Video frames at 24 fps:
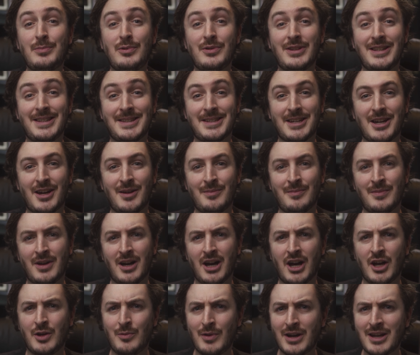point in time,
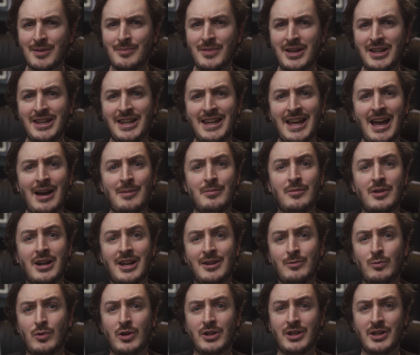I'd recommend the
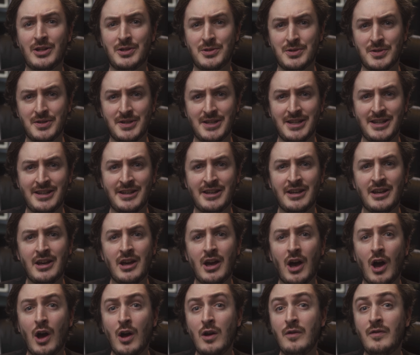Amaran one hundred D
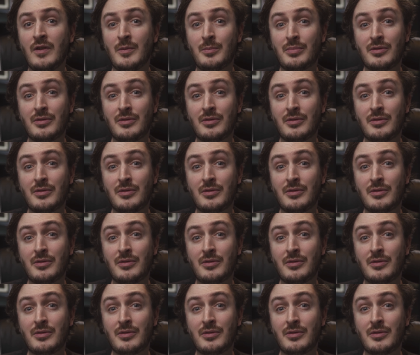over